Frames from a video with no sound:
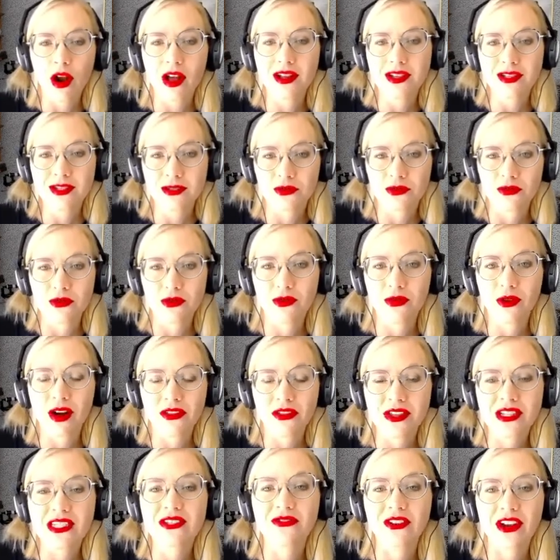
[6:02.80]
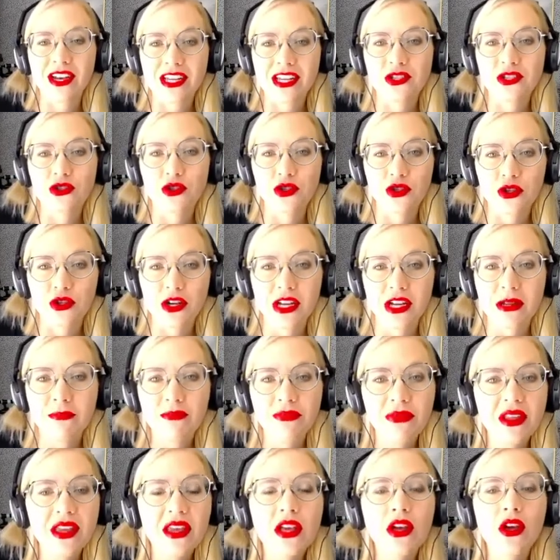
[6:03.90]
us through on this financial journey.
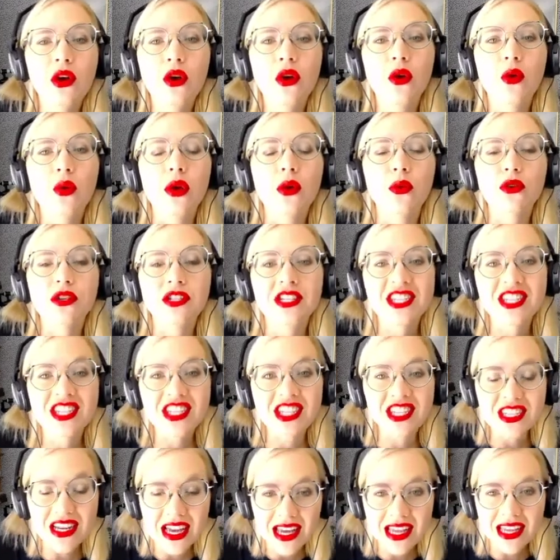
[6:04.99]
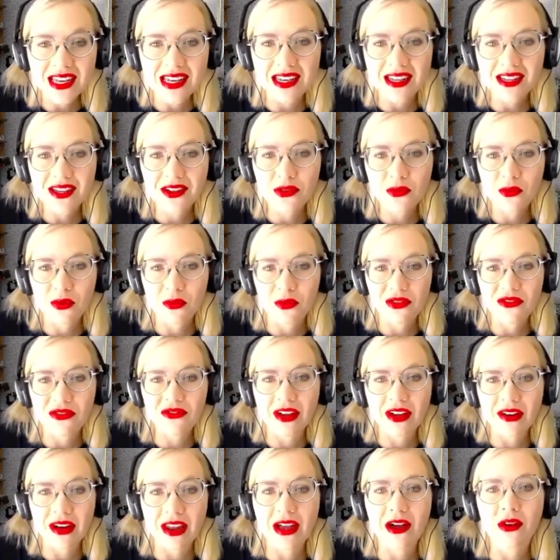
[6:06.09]
We were stunned when we
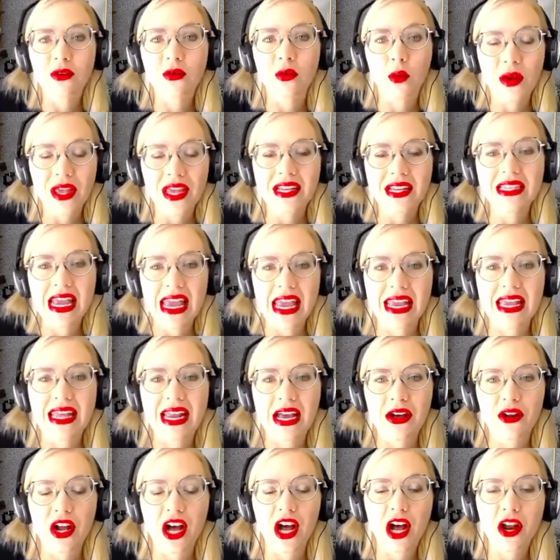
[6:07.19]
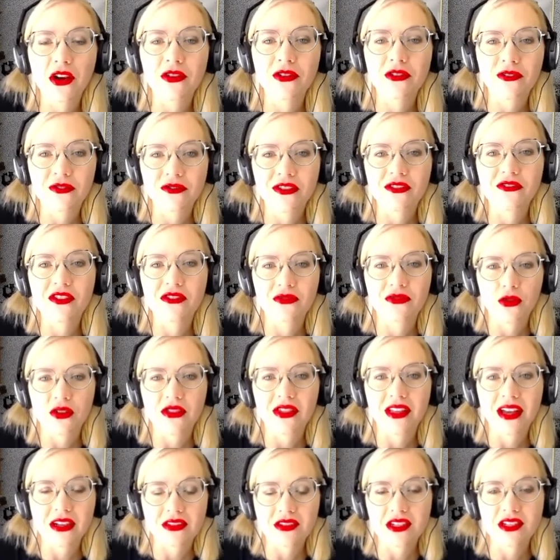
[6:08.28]
found out we had taken out
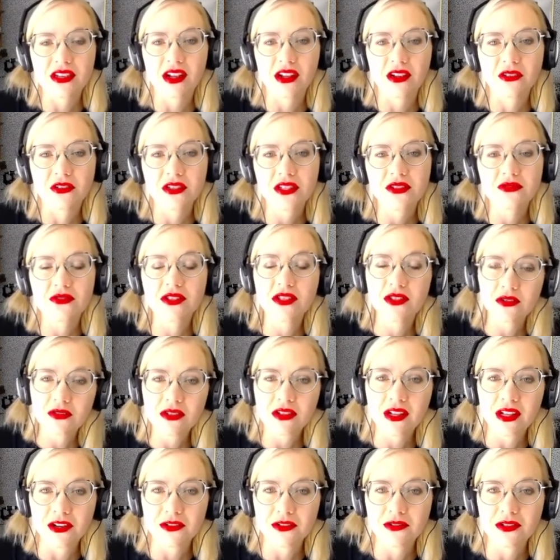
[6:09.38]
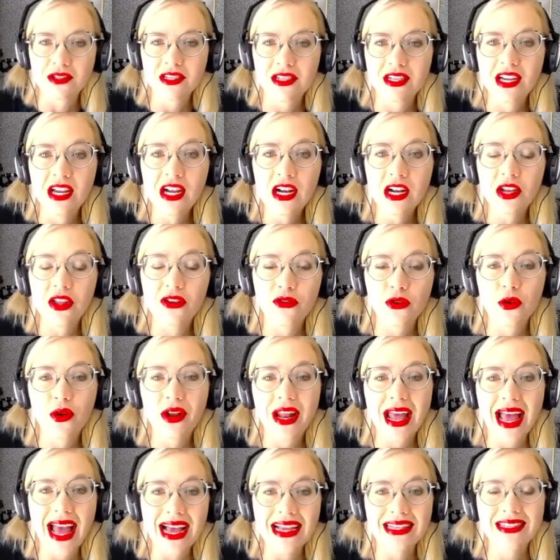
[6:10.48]
$154,000 of student loans. If you had
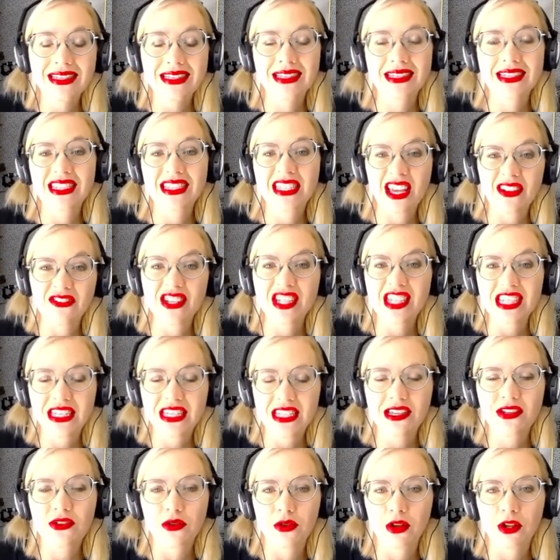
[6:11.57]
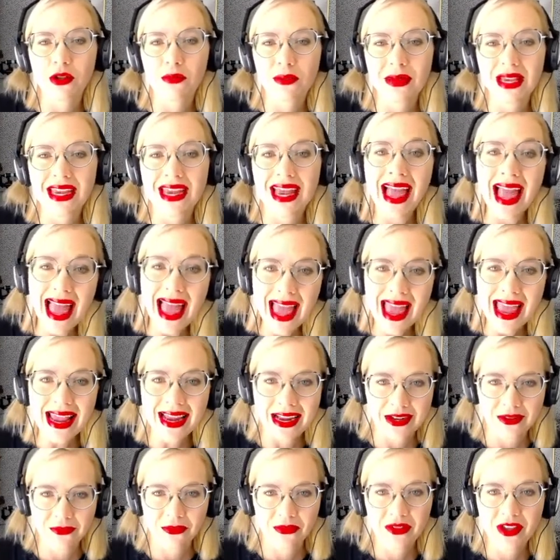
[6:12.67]
asked 17-year-old me,
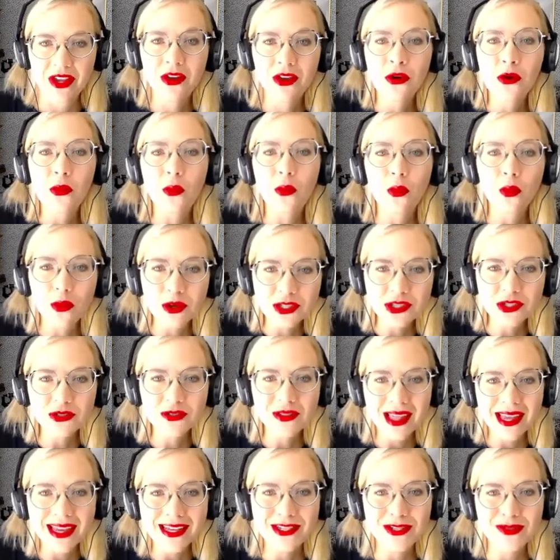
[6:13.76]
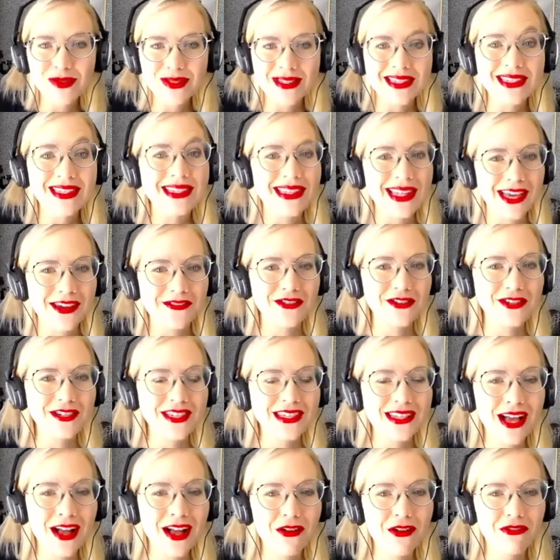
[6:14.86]
hey, would you like to enslave
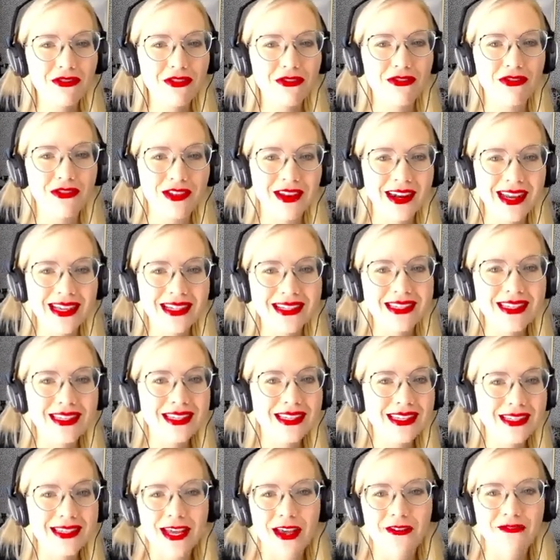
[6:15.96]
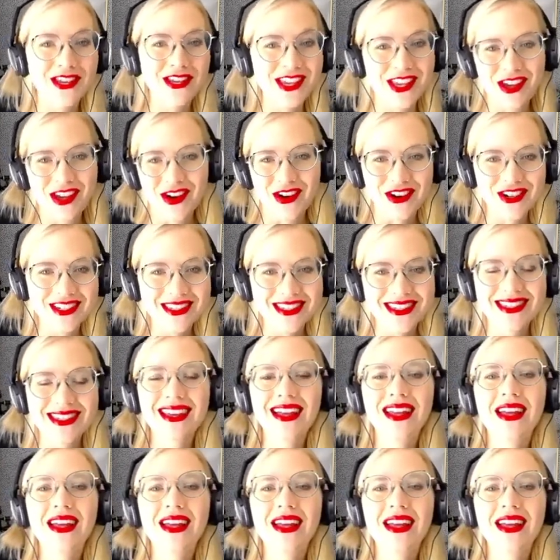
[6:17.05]
yourself for the next 7 years?